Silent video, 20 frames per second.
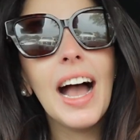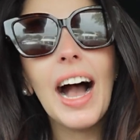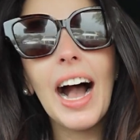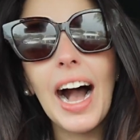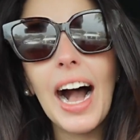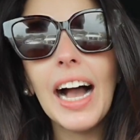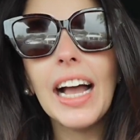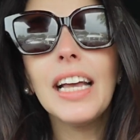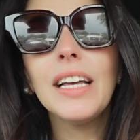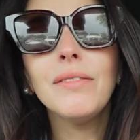
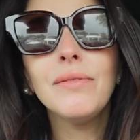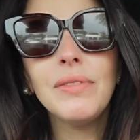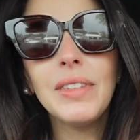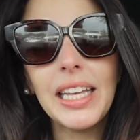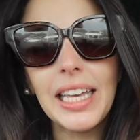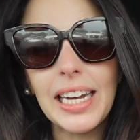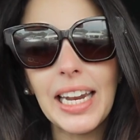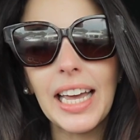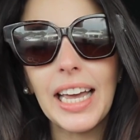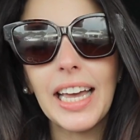I am
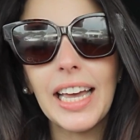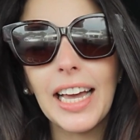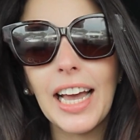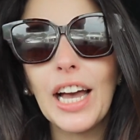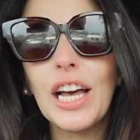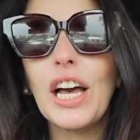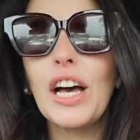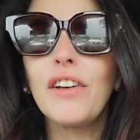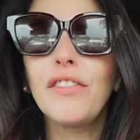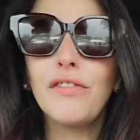needing
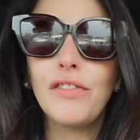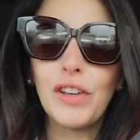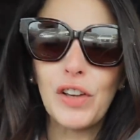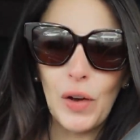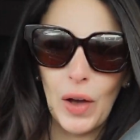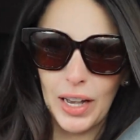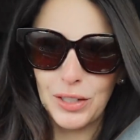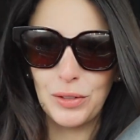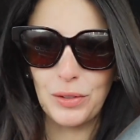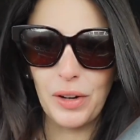a few
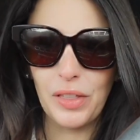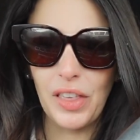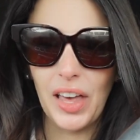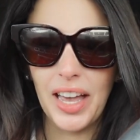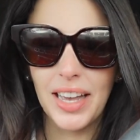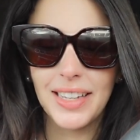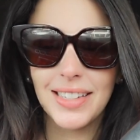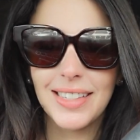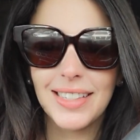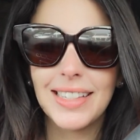extra
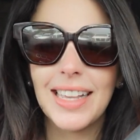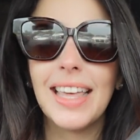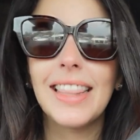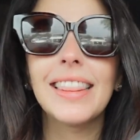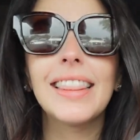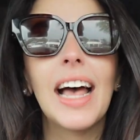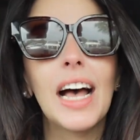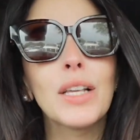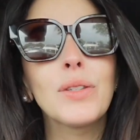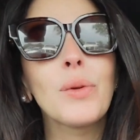things,
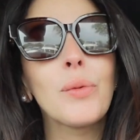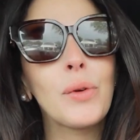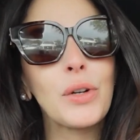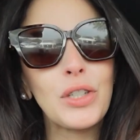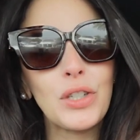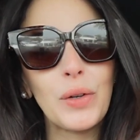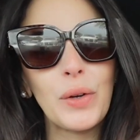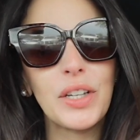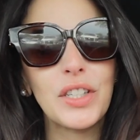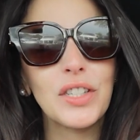and that's what we're
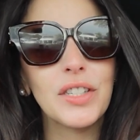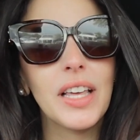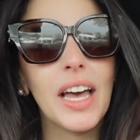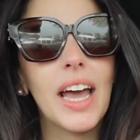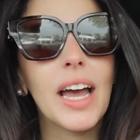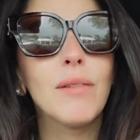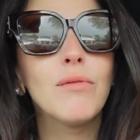doing today.